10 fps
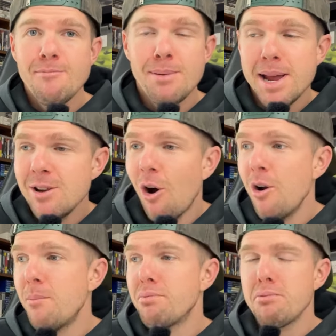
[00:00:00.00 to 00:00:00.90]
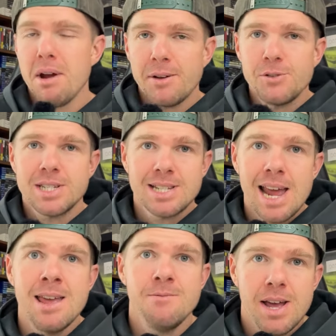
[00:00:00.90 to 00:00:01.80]
have been on breakfast
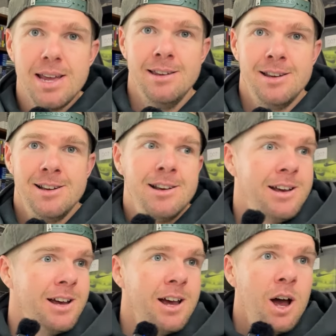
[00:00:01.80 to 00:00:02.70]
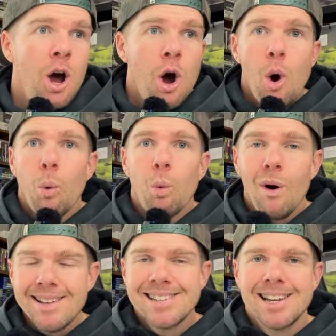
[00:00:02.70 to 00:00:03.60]
TV.
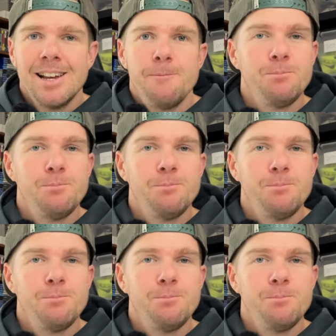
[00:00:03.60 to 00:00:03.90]
What?